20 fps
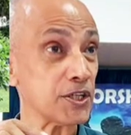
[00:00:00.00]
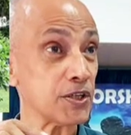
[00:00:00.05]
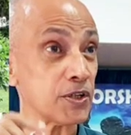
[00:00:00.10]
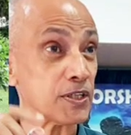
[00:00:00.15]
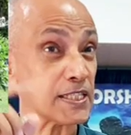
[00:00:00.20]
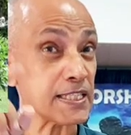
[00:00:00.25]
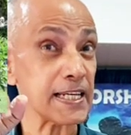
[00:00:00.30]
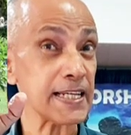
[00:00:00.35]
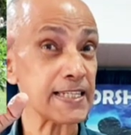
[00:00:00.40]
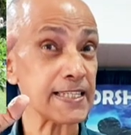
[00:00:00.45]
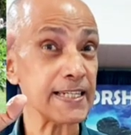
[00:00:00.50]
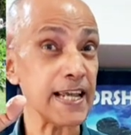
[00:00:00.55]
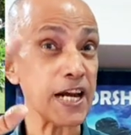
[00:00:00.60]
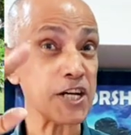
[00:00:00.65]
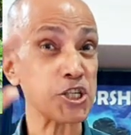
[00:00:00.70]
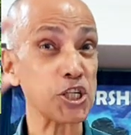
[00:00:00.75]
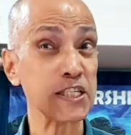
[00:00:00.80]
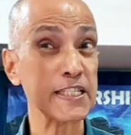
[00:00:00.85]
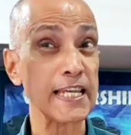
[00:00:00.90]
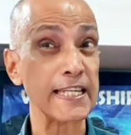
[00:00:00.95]
You know, six
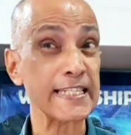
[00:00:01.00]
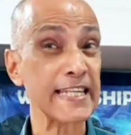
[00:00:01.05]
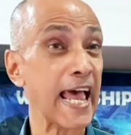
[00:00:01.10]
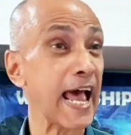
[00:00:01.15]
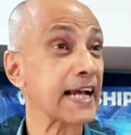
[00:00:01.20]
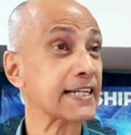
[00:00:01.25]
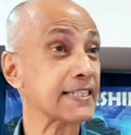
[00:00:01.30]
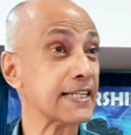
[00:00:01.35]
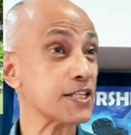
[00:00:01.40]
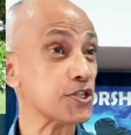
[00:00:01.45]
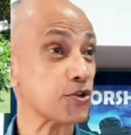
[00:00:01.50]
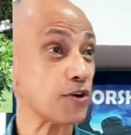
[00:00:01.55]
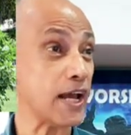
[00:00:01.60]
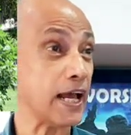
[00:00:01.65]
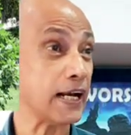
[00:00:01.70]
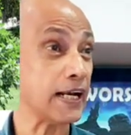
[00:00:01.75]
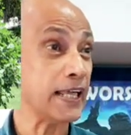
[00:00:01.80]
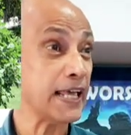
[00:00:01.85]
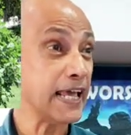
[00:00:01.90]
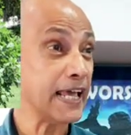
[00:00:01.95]
nations attacked
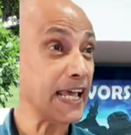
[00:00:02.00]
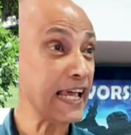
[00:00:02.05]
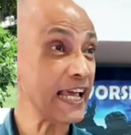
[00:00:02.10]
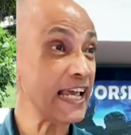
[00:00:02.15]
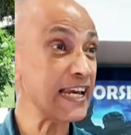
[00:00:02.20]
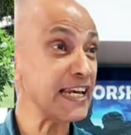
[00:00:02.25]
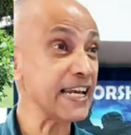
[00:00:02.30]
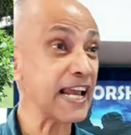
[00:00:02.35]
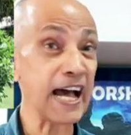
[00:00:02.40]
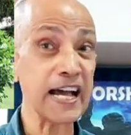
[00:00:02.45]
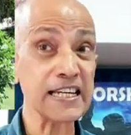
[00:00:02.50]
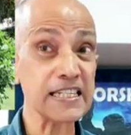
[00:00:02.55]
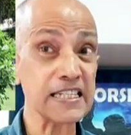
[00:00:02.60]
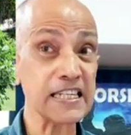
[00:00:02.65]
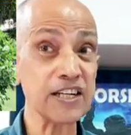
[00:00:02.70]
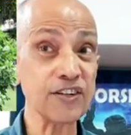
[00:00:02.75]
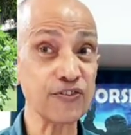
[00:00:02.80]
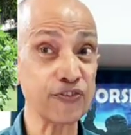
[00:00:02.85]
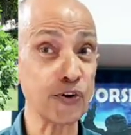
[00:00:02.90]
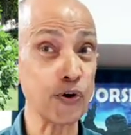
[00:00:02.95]
Israel in
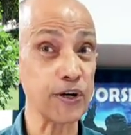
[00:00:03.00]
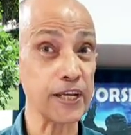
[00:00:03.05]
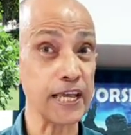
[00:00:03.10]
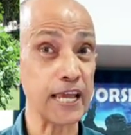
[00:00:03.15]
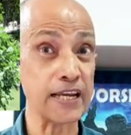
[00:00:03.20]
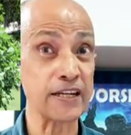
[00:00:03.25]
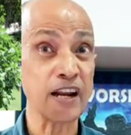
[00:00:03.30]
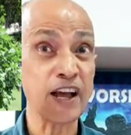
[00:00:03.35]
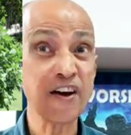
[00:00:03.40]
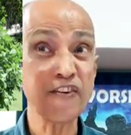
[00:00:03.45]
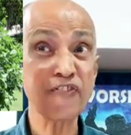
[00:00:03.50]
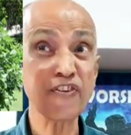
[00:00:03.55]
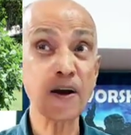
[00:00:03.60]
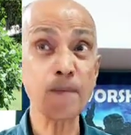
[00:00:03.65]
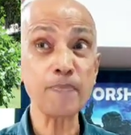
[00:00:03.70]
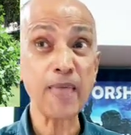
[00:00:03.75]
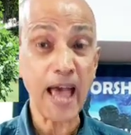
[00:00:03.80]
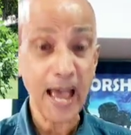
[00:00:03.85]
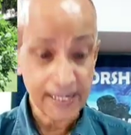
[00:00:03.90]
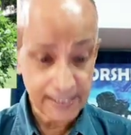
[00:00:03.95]
1948.
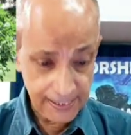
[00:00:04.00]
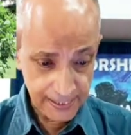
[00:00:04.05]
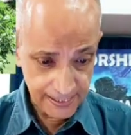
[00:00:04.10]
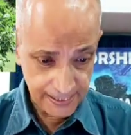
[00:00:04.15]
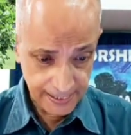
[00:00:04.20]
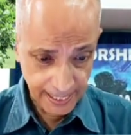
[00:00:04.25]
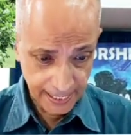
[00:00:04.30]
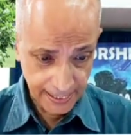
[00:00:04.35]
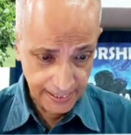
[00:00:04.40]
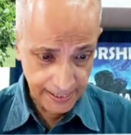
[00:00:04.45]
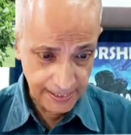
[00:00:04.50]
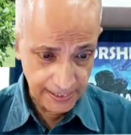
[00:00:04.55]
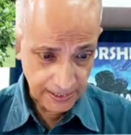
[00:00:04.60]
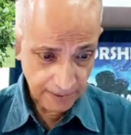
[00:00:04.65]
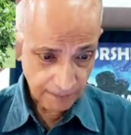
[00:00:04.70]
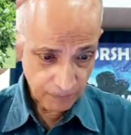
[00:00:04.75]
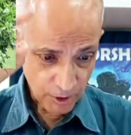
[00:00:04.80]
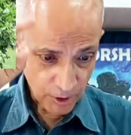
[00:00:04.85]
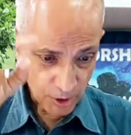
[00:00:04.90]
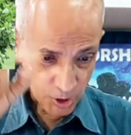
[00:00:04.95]
From that
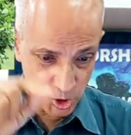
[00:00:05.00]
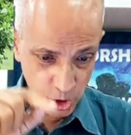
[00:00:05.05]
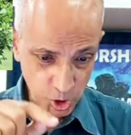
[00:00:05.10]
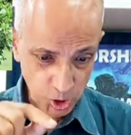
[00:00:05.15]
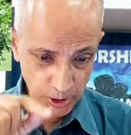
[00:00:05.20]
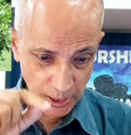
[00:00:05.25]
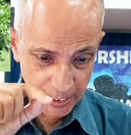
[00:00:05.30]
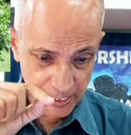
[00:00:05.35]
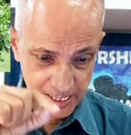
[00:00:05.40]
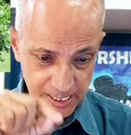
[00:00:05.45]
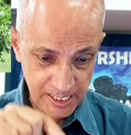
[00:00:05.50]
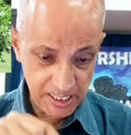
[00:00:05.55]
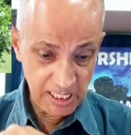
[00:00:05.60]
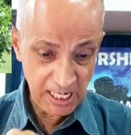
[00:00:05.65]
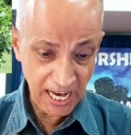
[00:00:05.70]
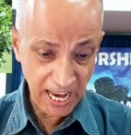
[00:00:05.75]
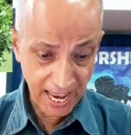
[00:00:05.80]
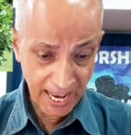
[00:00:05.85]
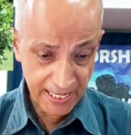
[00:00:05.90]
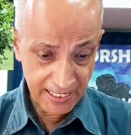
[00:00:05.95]
six to the
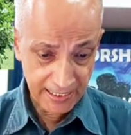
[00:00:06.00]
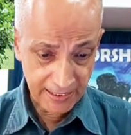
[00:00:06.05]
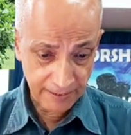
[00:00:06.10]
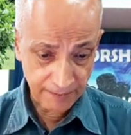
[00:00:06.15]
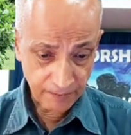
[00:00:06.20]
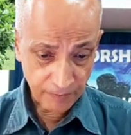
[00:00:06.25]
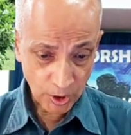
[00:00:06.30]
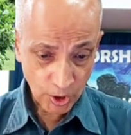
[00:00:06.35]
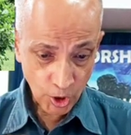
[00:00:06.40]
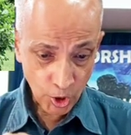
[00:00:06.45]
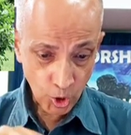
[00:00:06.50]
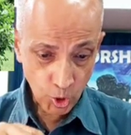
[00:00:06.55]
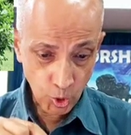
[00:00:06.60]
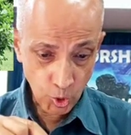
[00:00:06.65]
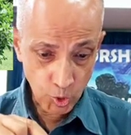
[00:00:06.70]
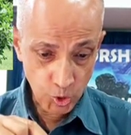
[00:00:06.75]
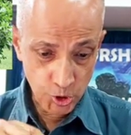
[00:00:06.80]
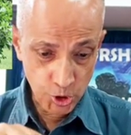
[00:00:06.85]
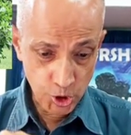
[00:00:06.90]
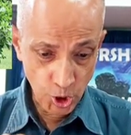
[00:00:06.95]
10
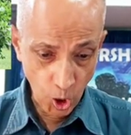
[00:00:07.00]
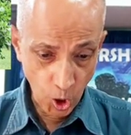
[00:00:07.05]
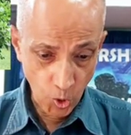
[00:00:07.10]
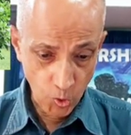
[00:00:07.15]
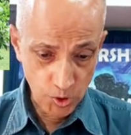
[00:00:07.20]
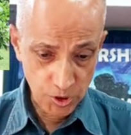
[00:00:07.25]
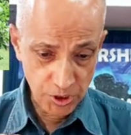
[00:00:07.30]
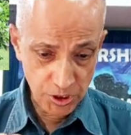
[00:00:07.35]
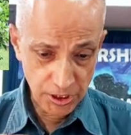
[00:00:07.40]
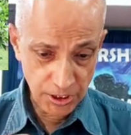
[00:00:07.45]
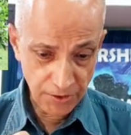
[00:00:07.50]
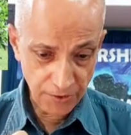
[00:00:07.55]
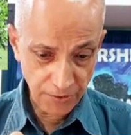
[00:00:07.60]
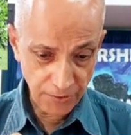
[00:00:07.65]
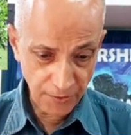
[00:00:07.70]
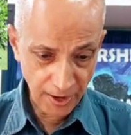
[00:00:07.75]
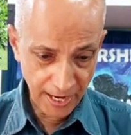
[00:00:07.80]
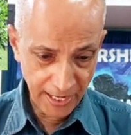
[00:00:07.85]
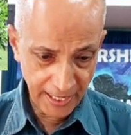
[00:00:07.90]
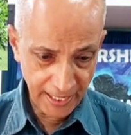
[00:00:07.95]
who don't
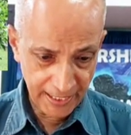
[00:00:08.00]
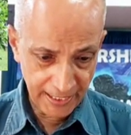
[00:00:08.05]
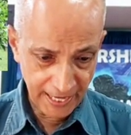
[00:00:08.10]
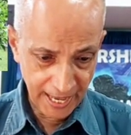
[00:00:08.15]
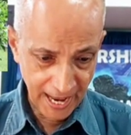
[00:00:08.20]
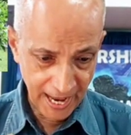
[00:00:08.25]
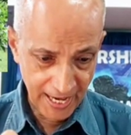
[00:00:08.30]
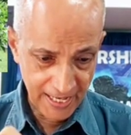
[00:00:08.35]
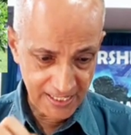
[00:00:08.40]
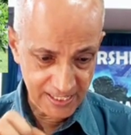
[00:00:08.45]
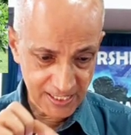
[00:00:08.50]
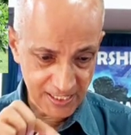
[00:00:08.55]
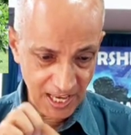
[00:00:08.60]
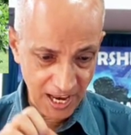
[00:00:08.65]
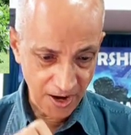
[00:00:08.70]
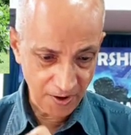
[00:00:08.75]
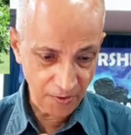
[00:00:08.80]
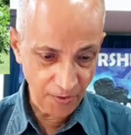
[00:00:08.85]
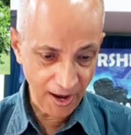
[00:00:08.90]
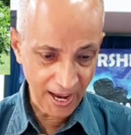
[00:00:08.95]
recognize
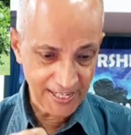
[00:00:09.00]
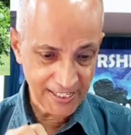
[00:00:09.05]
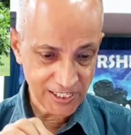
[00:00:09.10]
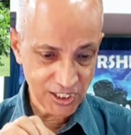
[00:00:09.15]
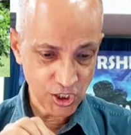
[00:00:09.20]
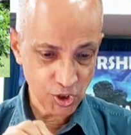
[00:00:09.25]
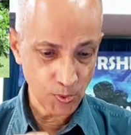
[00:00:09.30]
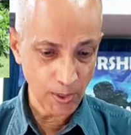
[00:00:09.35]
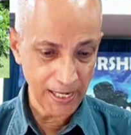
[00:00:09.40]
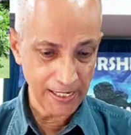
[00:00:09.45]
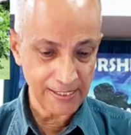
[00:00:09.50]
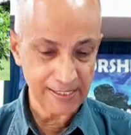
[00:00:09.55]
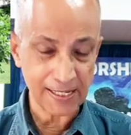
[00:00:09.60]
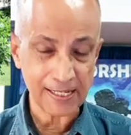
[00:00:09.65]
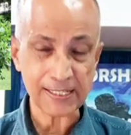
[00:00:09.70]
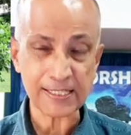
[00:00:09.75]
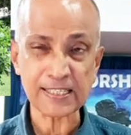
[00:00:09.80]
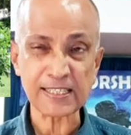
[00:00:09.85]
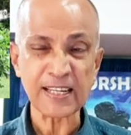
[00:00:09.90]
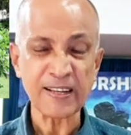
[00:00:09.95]
their right to
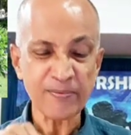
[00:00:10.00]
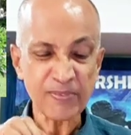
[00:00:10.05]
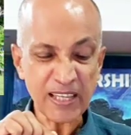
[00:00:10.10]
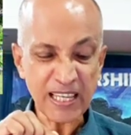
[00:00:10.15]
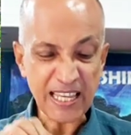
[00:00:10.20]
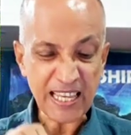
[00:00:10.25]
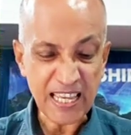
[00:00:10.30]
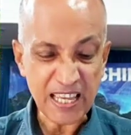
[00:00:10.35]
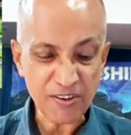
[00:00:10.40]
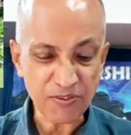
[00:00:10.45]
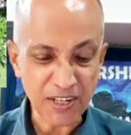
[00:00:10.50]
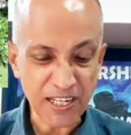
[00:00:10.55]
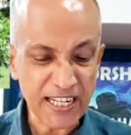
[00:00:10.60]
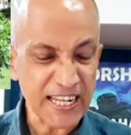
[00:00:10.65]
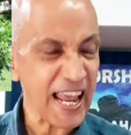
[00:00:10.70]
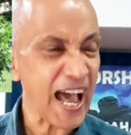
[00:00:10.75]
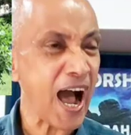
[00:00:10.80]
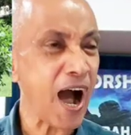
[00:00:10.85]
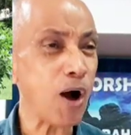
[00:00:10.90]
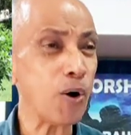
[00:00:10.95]
exist
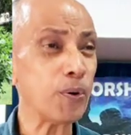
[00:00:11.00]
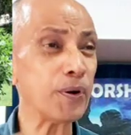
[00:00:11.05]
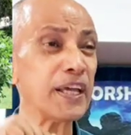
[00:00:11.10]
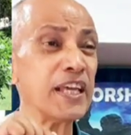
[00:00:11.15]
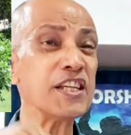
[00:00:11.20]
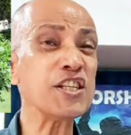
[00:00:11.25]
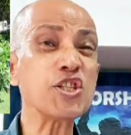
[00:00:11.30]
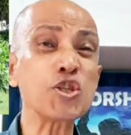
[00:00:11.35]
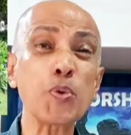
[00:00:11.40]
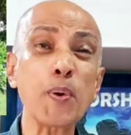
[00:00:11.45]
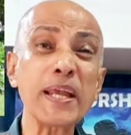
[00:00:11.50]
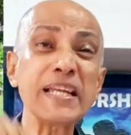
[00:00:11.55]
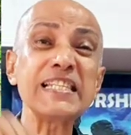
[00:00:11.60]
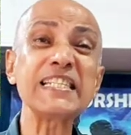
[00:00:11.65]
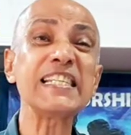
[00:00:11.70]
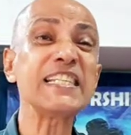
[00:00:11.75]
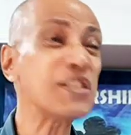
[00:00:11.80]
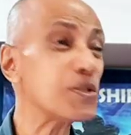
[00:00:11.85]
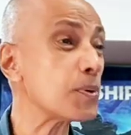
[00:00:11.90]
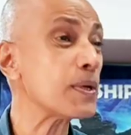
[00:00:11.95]
even now in
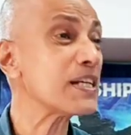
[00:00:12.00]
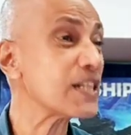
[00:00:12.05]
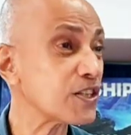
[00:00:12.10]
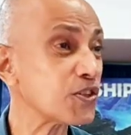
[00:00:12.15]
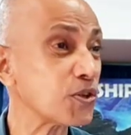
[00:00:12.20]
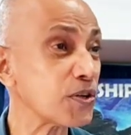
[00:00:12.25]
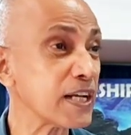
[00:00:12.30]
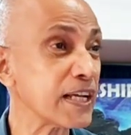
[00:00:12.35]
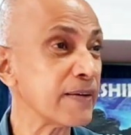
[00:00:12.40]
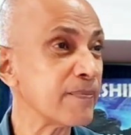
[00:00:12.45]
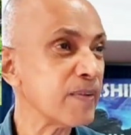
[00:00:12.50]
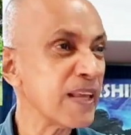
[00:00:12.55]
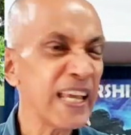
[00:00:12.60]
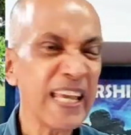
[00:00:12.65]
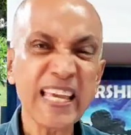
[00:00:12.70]
2023.